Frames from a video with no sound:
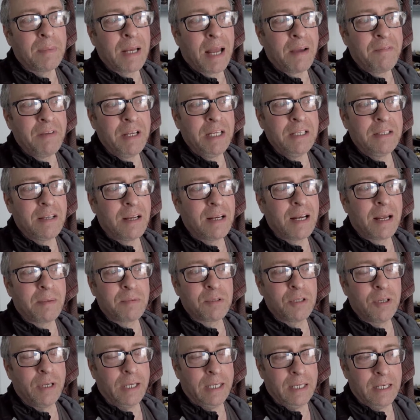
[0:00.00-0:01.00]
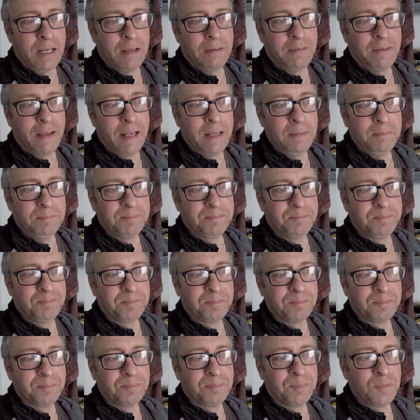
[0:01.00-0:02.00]
having done absolutely nothing
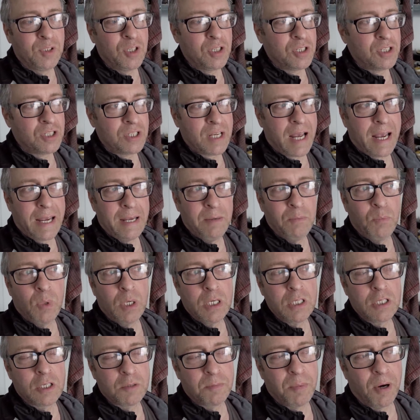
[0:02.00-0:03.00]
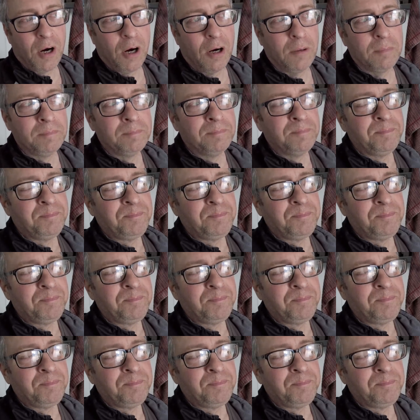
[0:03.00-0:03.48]
and just sat in one spot,